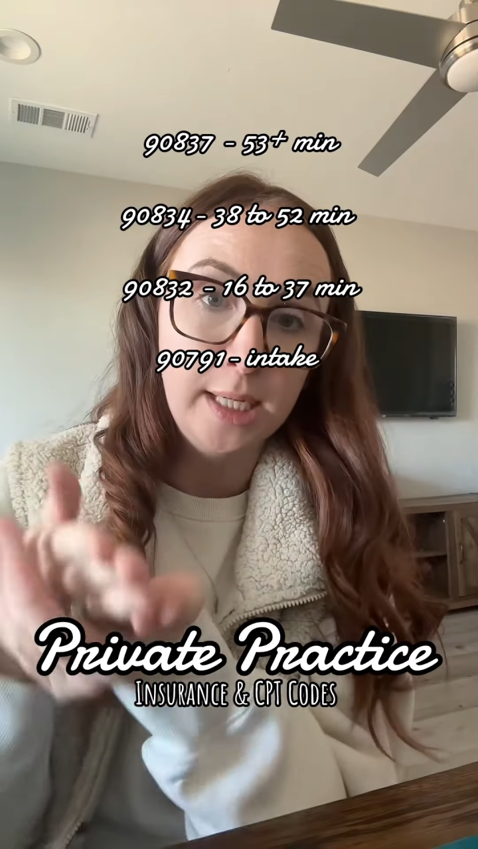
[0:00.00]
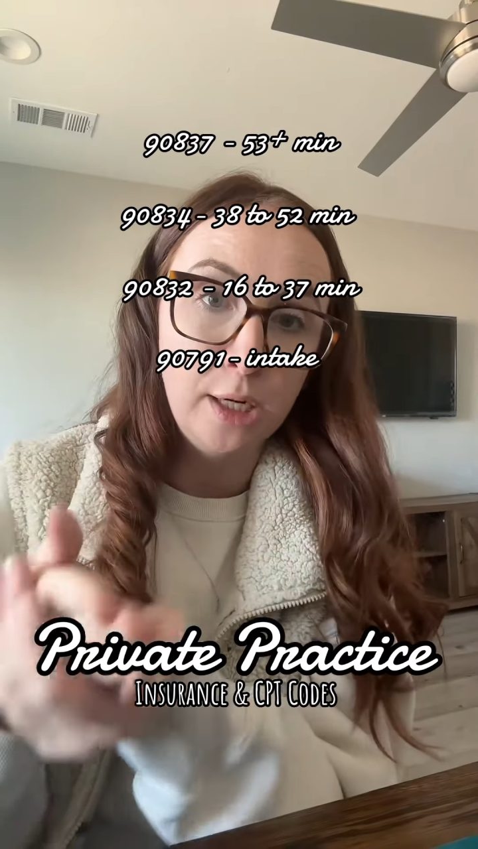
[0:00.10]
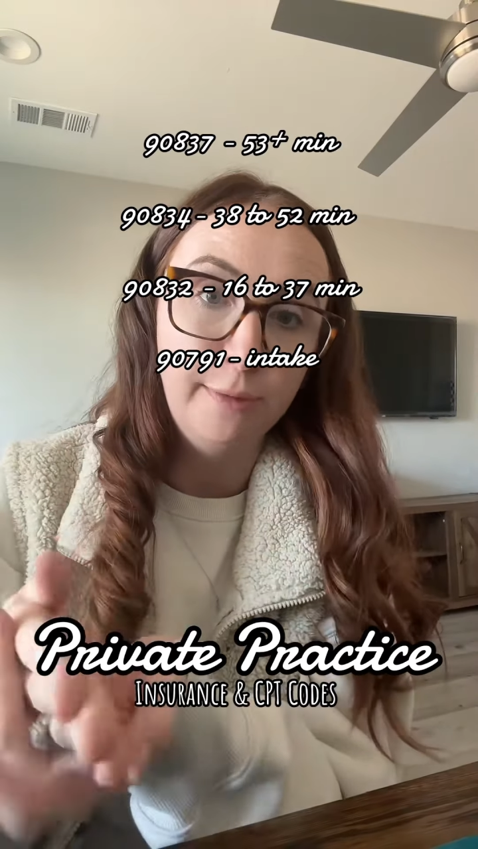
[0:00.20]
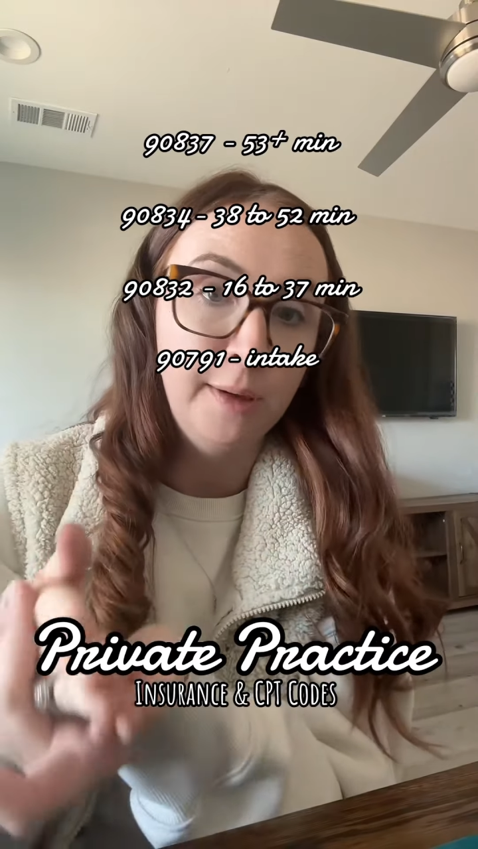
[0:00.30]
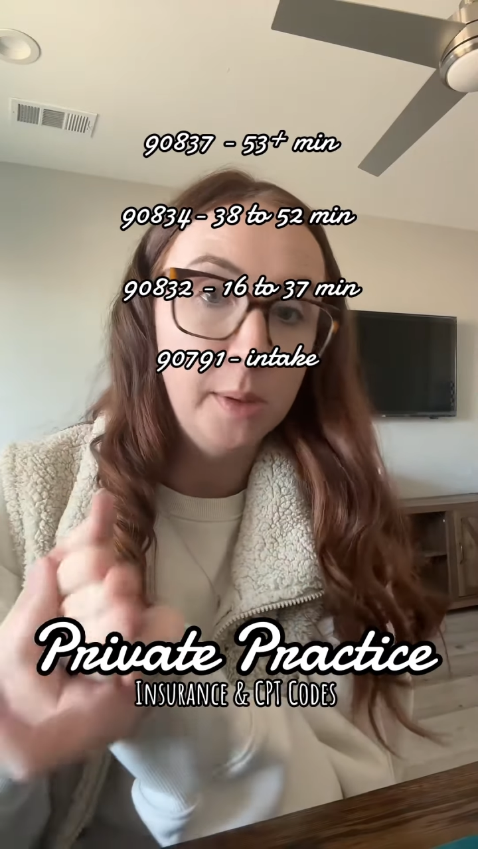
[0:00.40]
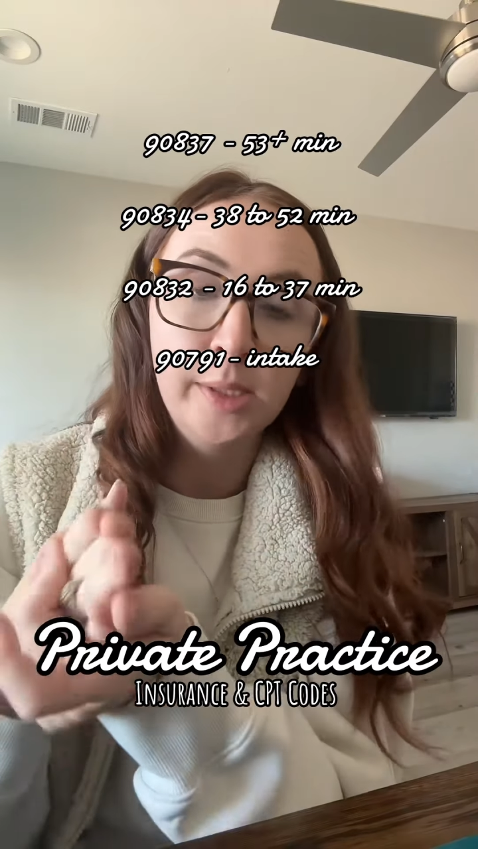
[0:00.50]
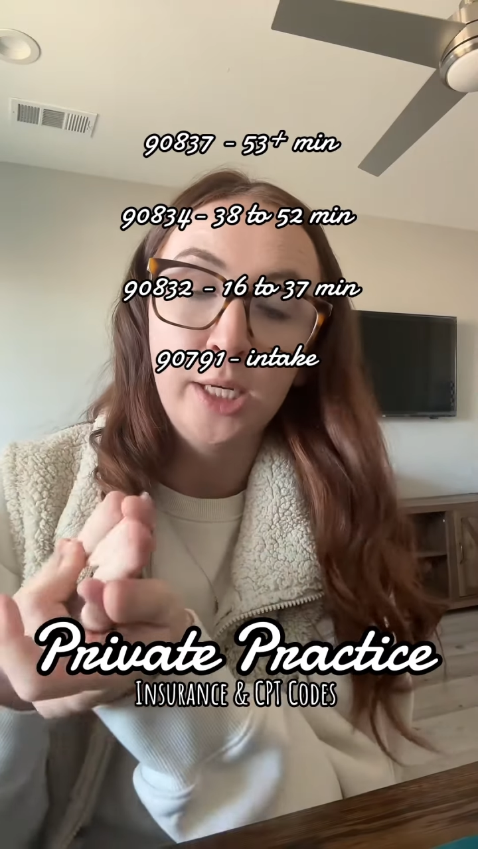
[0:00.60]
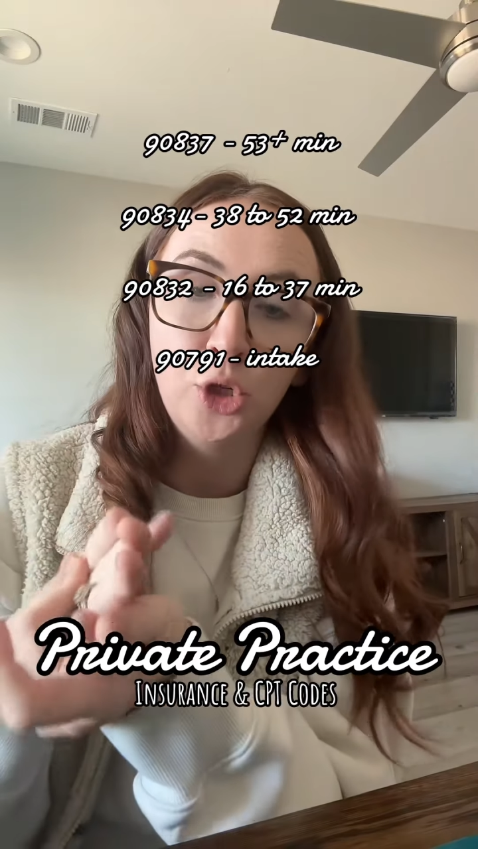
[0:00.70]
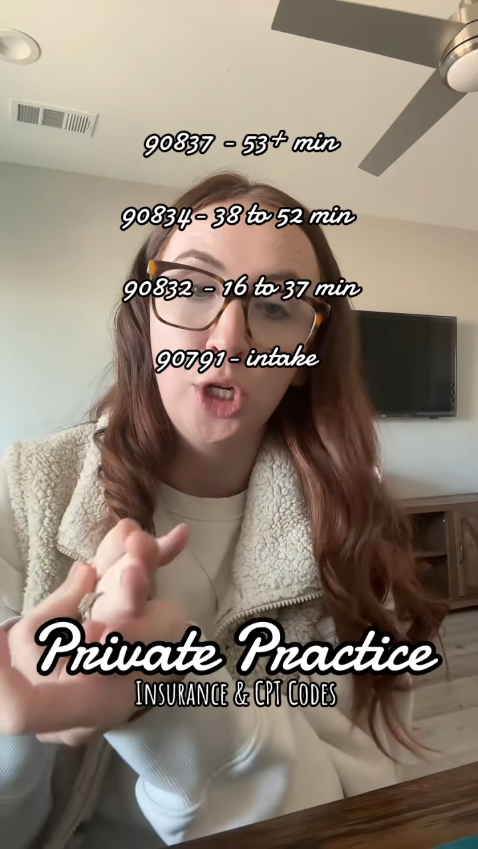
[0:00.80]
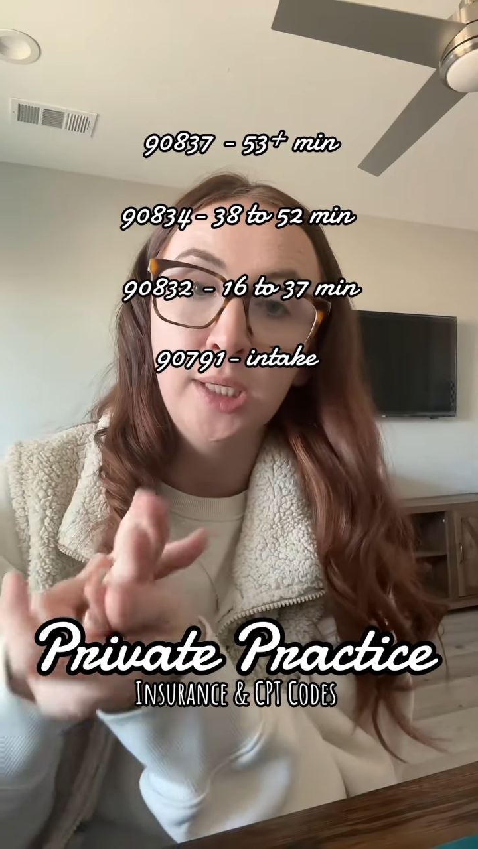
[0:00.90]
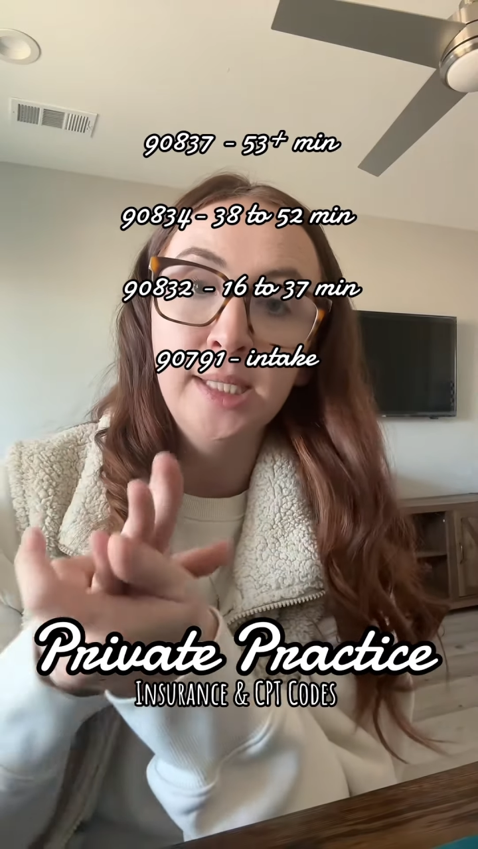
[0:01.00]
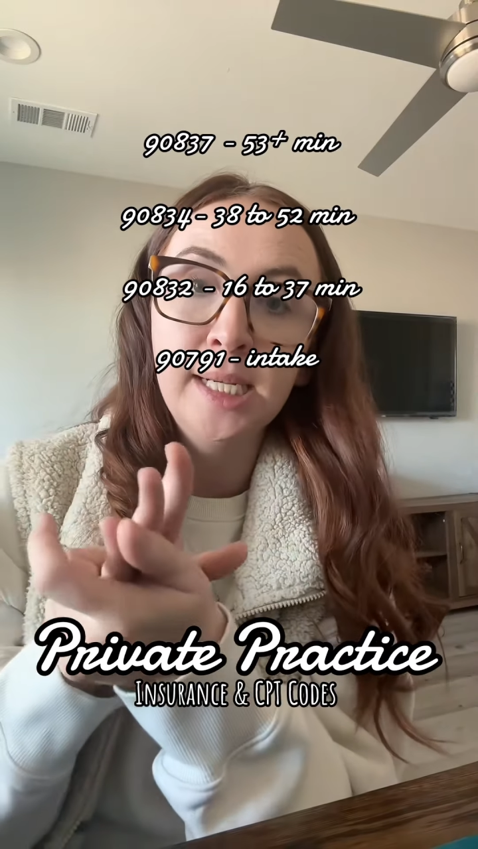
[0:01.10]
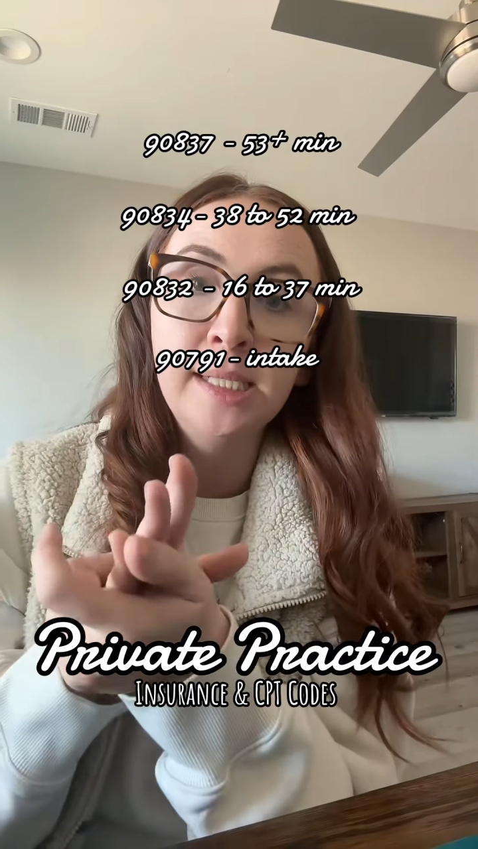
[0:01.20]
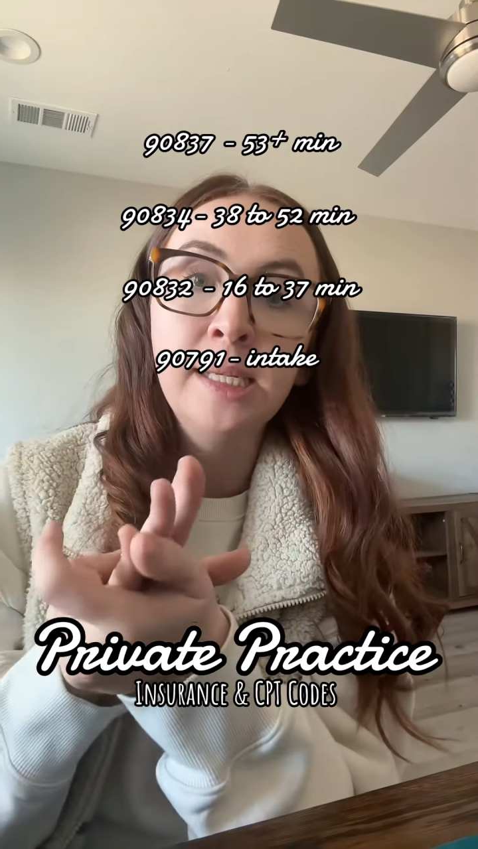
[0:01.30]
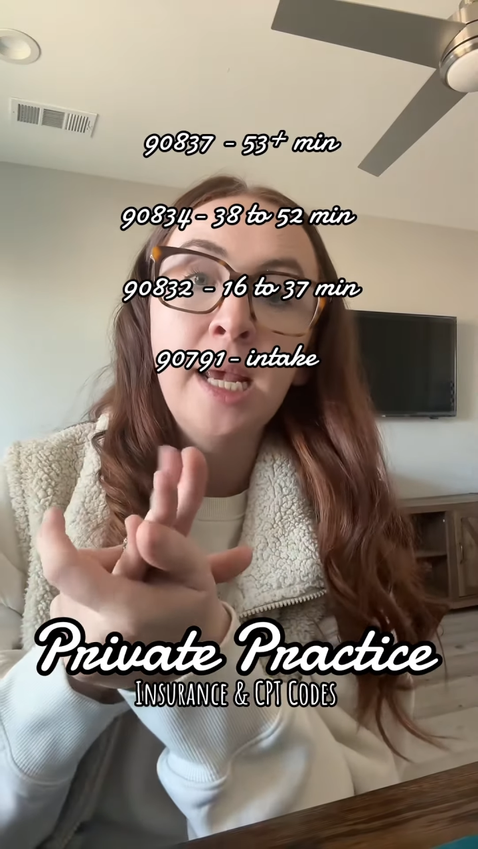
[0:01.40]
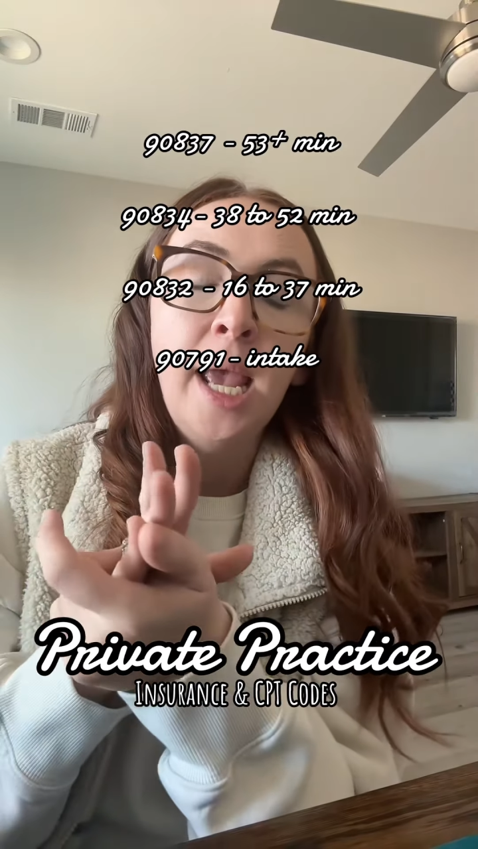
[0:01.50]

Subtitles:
year for most insurances.